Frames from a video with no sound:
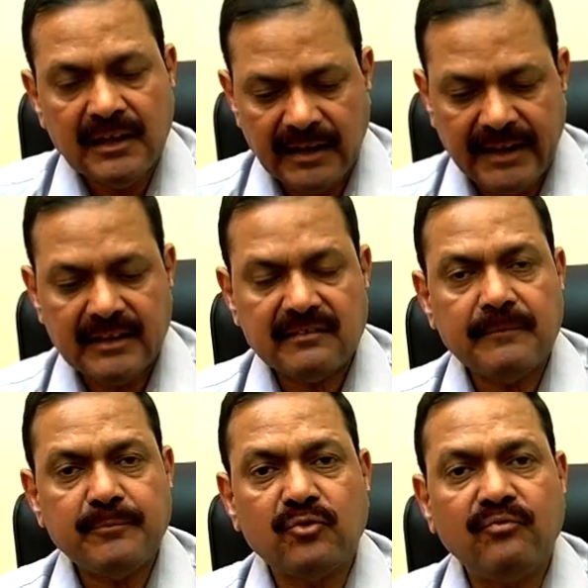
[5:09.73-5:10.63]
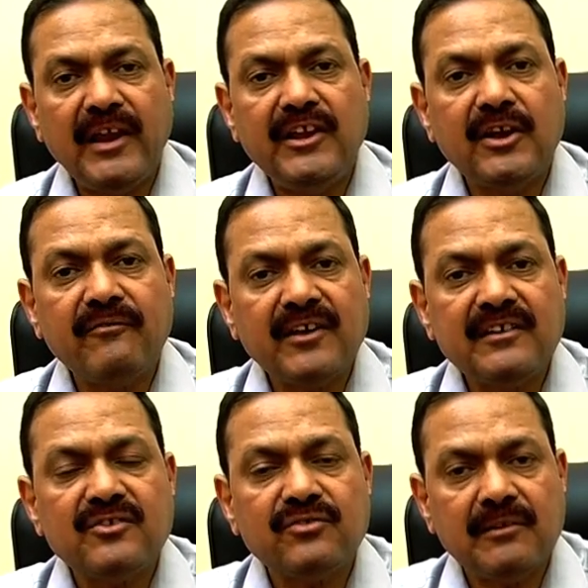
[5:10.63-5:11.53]
like suppose failure of
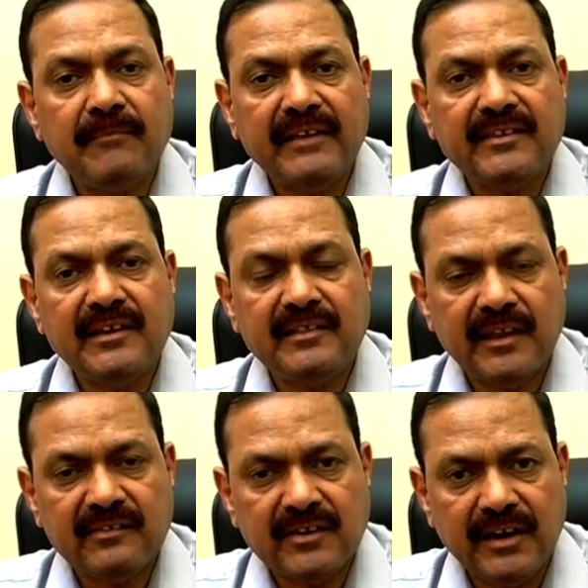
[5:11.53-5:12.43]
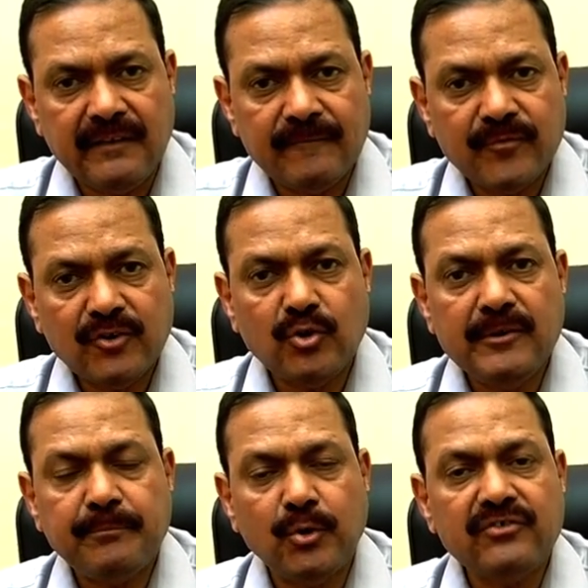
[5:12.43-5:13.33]
constitutional machinery in the state to
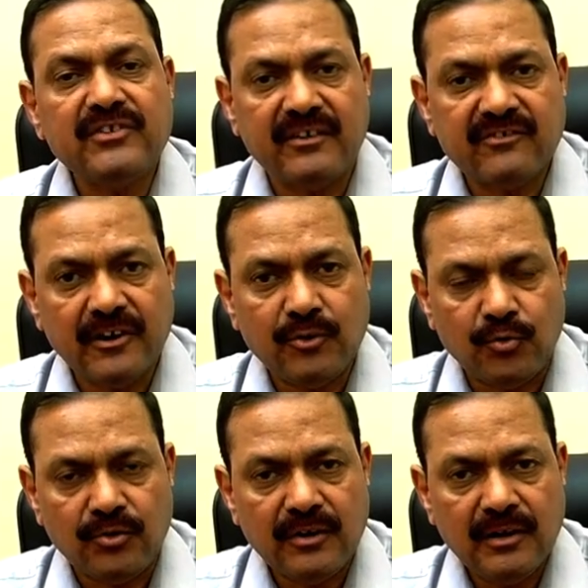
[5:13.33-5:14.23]
impose central rule.